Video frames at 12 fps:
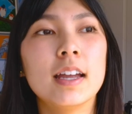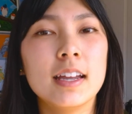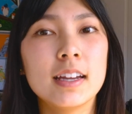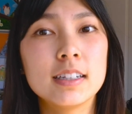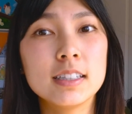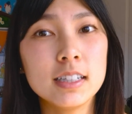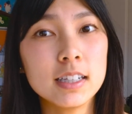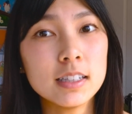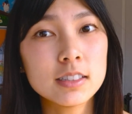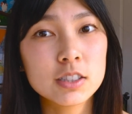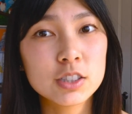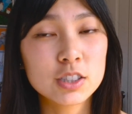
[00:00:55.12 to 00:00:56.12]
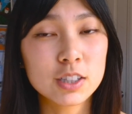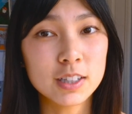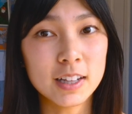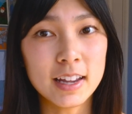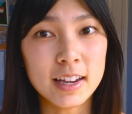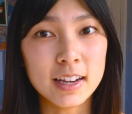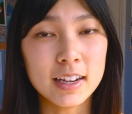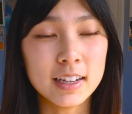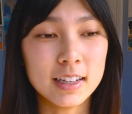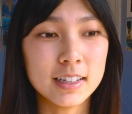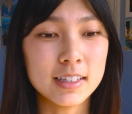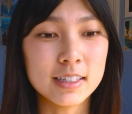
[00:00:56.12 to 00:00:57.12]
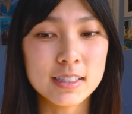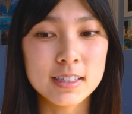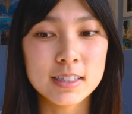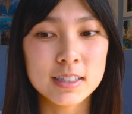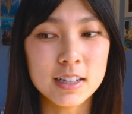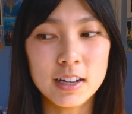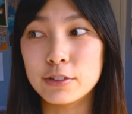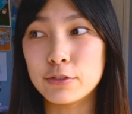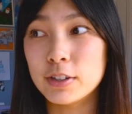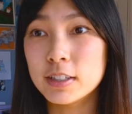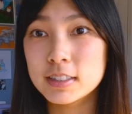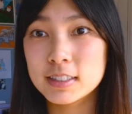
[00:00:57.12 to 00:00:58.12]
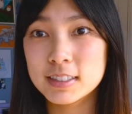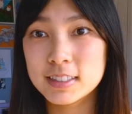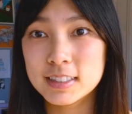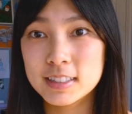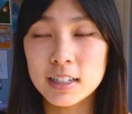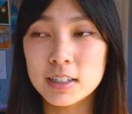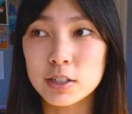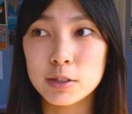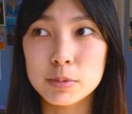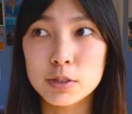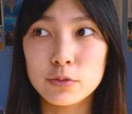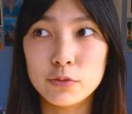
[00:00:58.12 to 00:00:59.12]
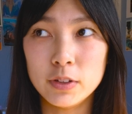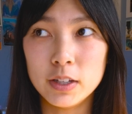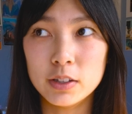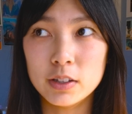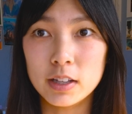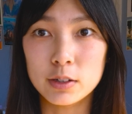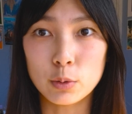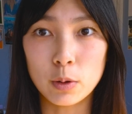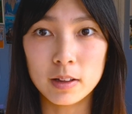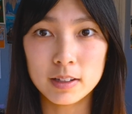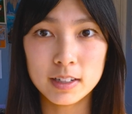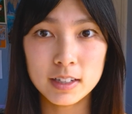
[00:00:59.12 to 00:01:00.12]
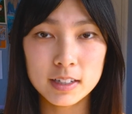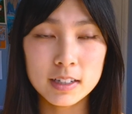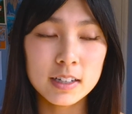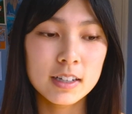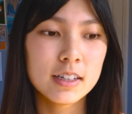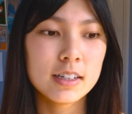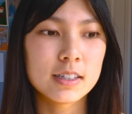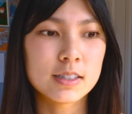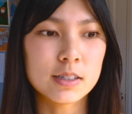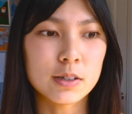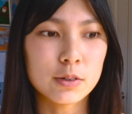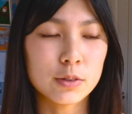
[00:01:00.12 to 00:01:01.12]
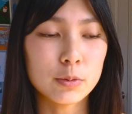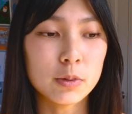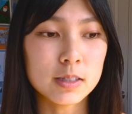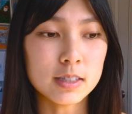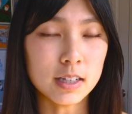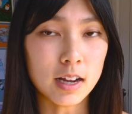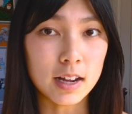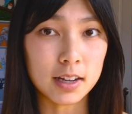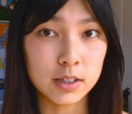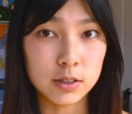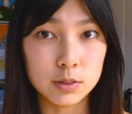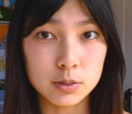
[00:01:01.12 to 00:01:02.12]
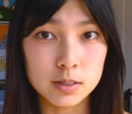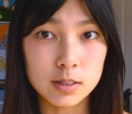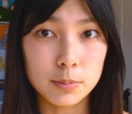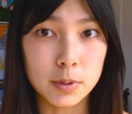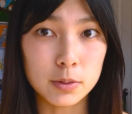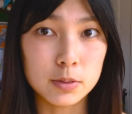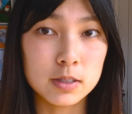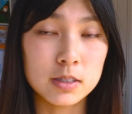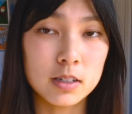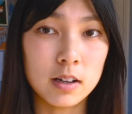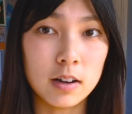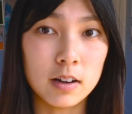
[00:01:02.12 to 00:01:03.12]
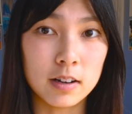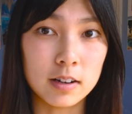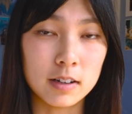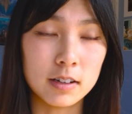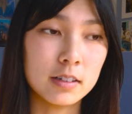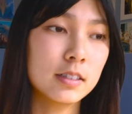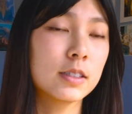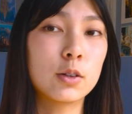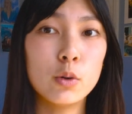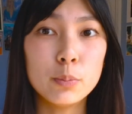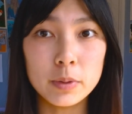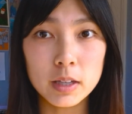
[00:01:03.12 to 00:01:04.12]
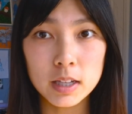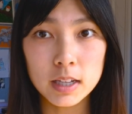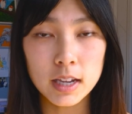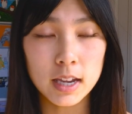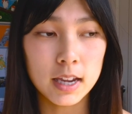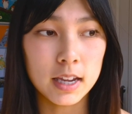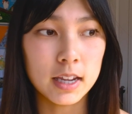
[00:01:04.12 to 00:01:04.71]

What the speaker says: and each clay is different in terms of feel and quality. So the ones that I use the most are Sculpey